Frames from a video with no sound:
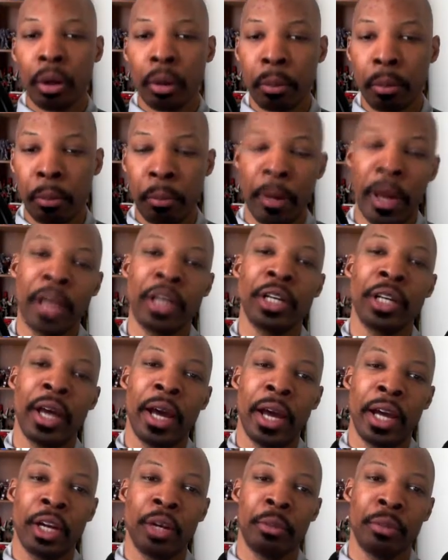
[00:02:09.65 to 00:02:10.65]
Magic
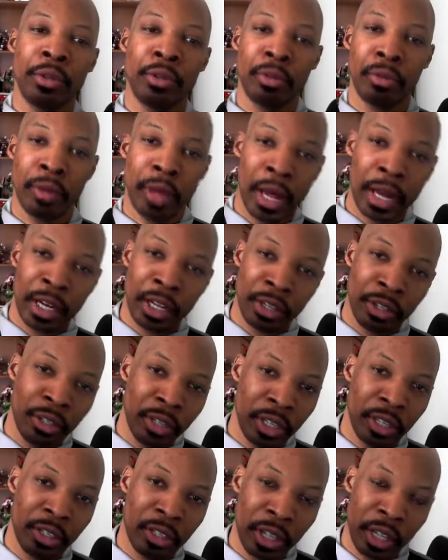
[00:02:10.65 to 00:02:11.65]
items do not
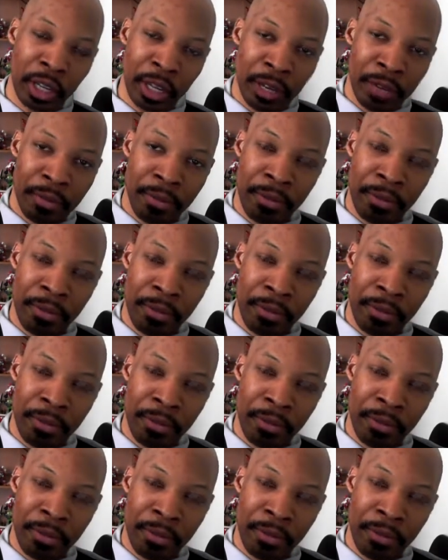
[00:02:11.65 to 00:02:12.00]
exist in a